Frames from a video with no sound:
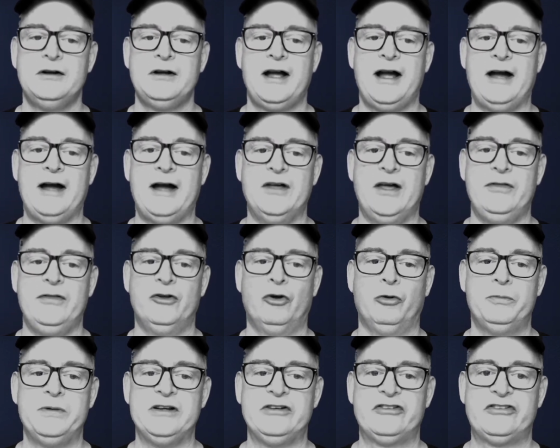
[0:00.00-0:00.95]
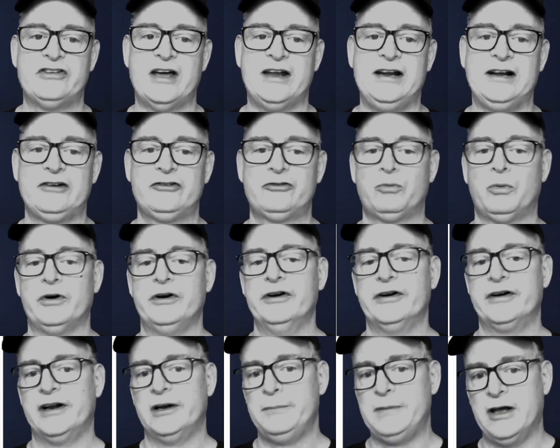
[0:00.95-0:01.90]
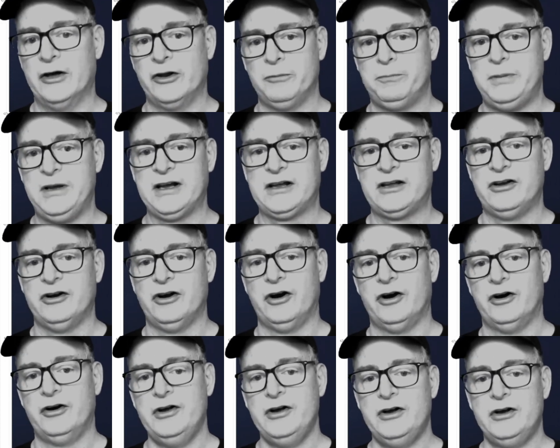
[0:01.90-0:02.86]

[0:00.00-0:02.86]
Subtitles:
And then there'll be settings where you're going to be able to pick your